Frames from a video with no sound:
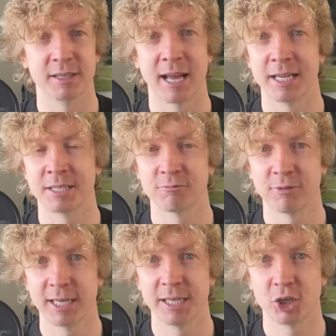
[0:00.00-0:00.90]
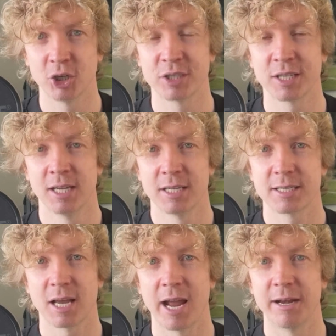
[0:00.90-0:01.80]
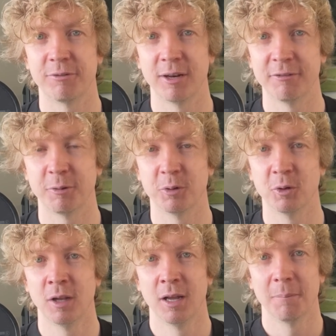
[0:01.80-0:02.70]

That is a really good sign for Liverpool,